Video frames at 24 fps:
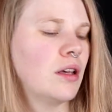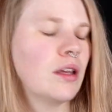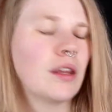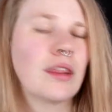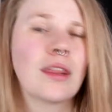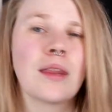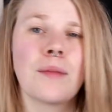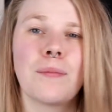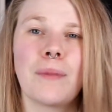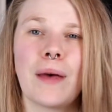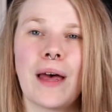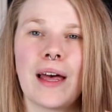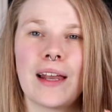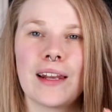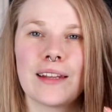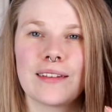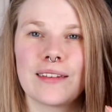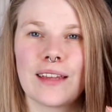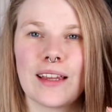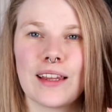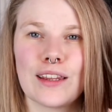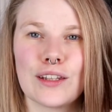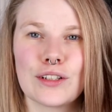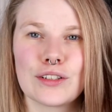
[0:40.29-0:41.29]
the
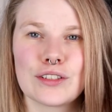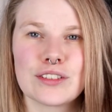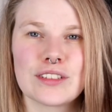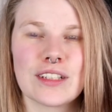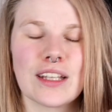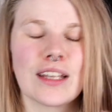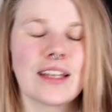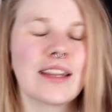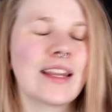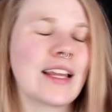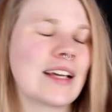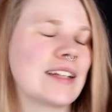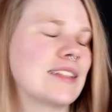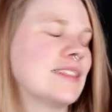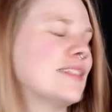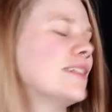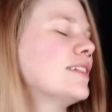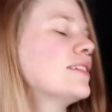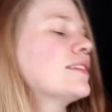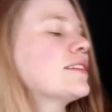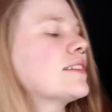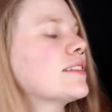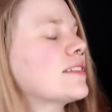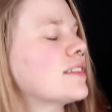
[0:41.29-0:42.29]
palette looks like
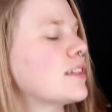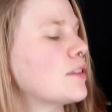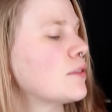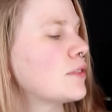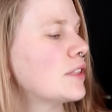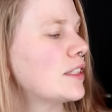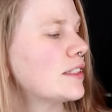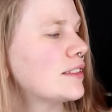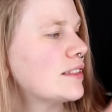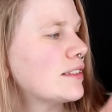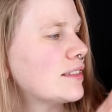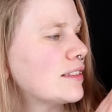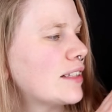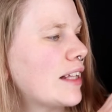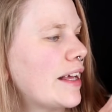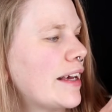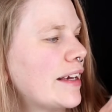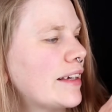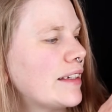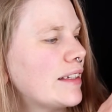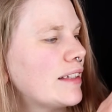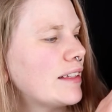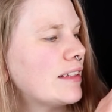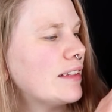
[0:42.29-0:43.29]
this. So this is
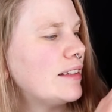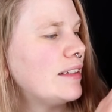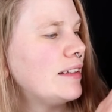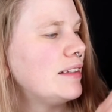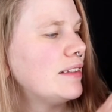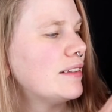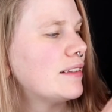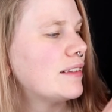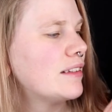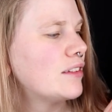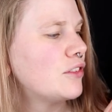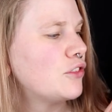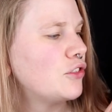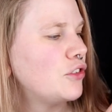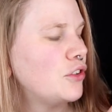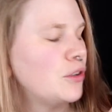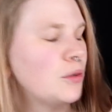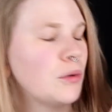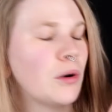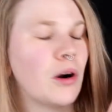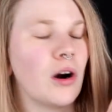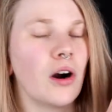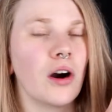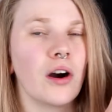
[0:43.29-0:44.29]
like, these
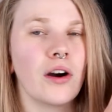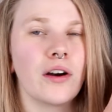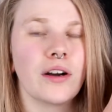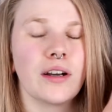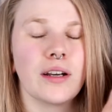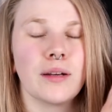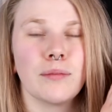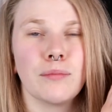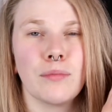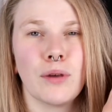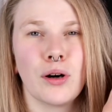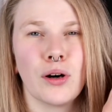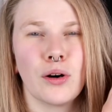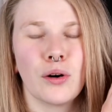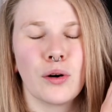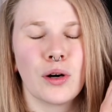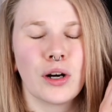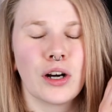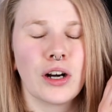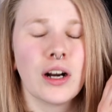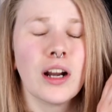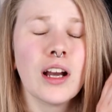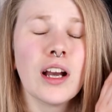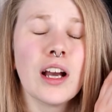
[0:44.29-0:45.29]
two are the
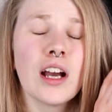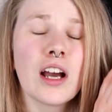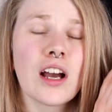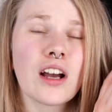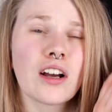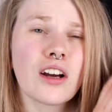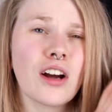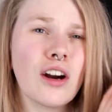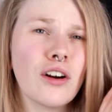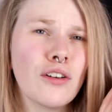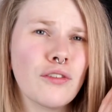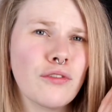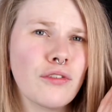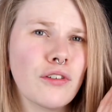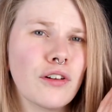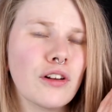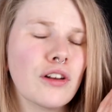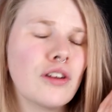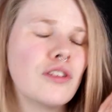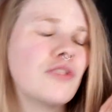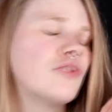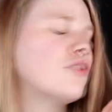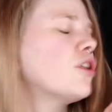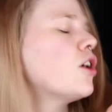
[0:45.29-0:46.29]
more
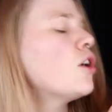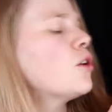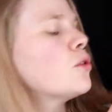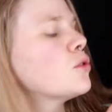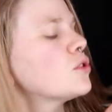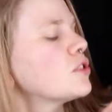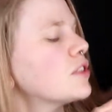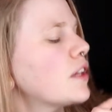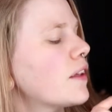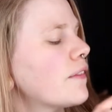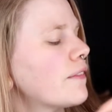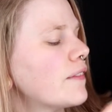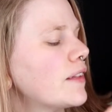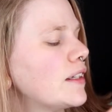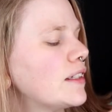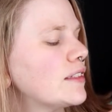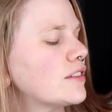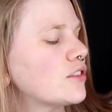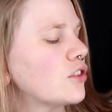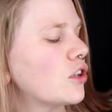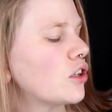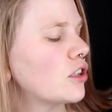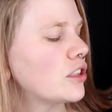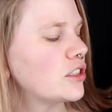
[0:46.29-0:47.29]
colorful rows and
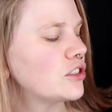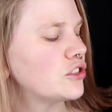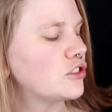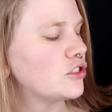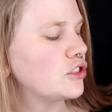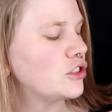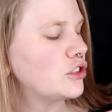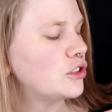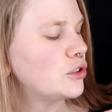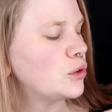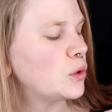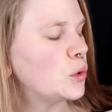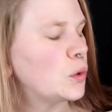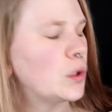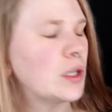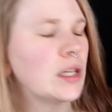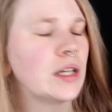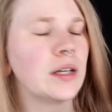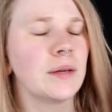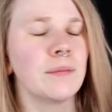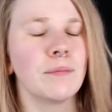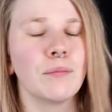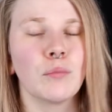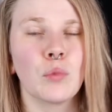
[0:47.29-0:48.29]
these are the two
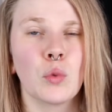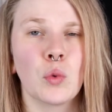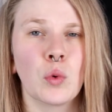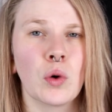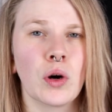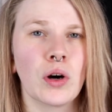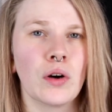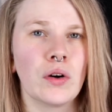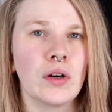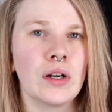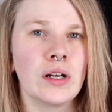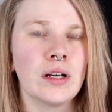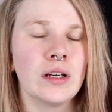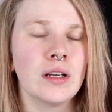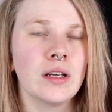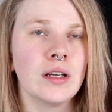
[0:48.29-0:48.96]
more